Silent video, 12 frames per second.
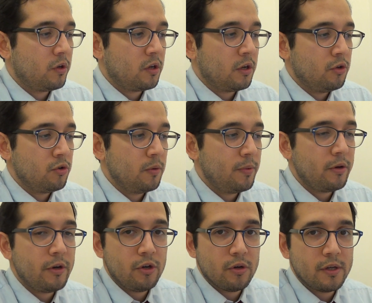Contribute
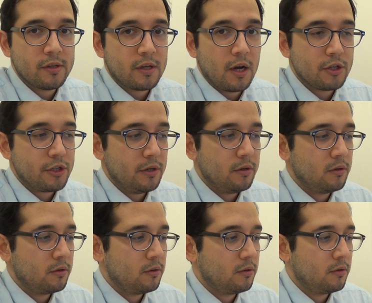in your discussion.
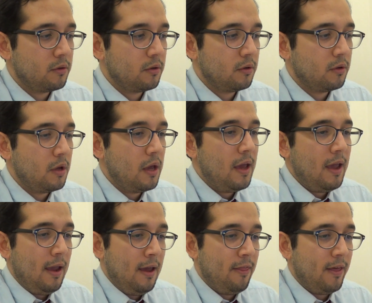
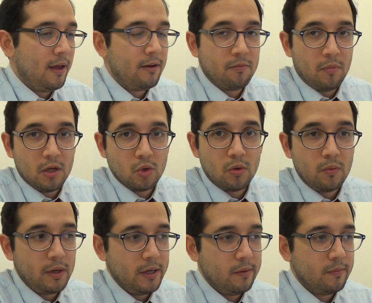And that is Module
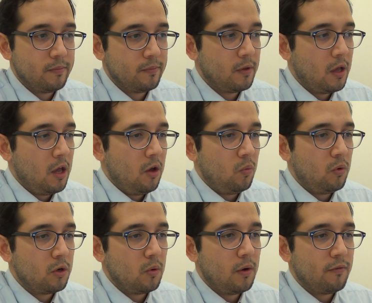1. We'll
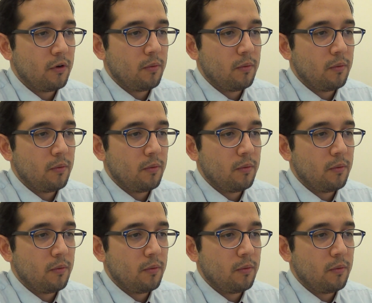go over